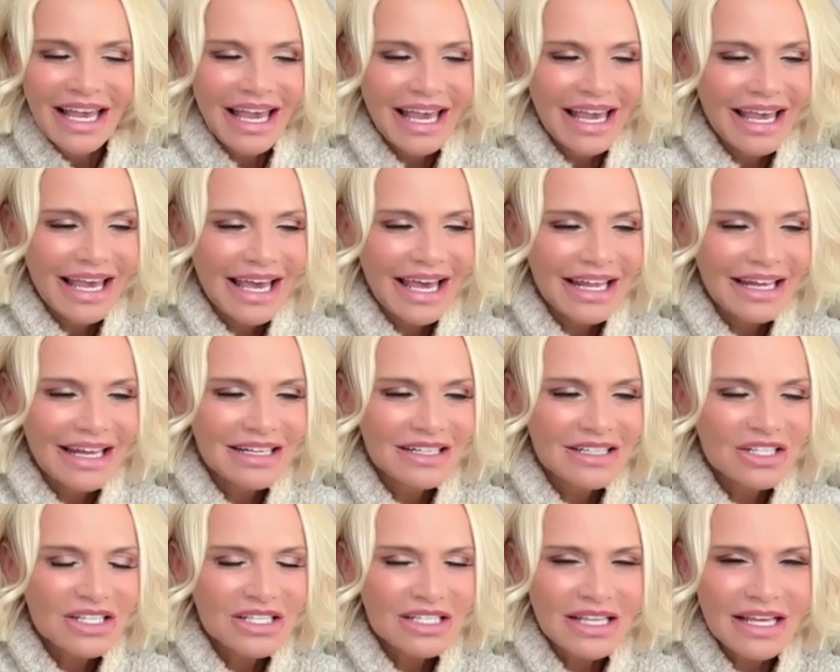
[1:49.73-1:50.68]
and
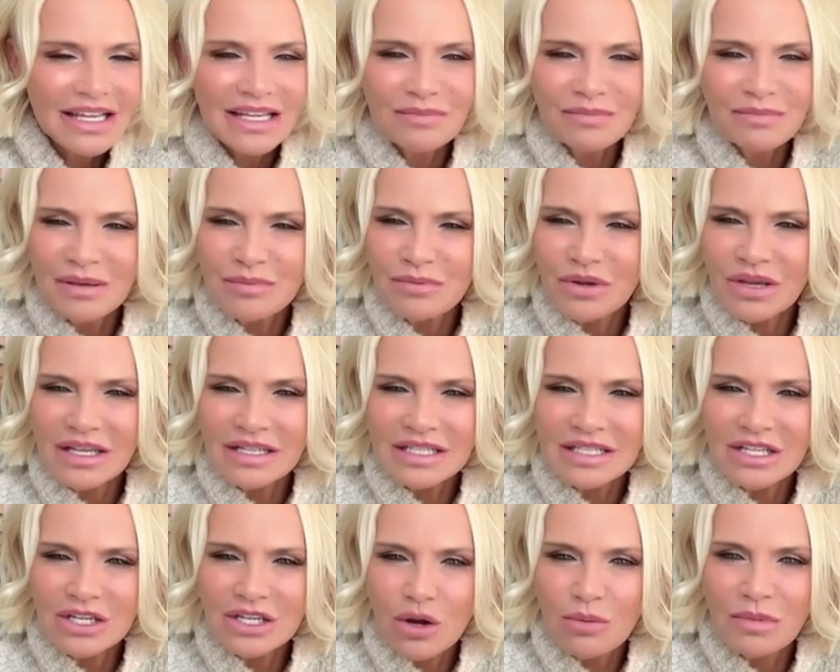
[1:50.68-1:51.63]
just letting people get
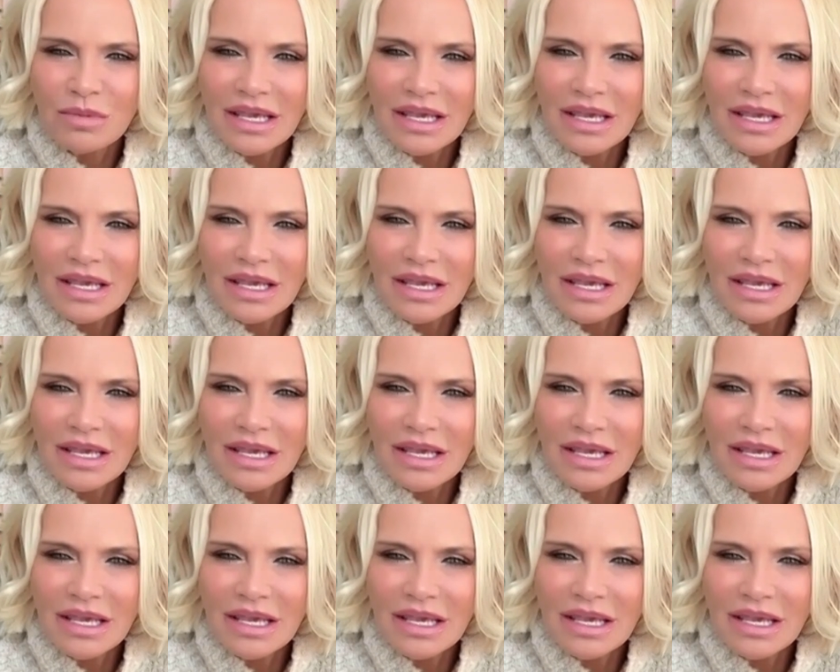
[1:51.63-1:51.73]
to know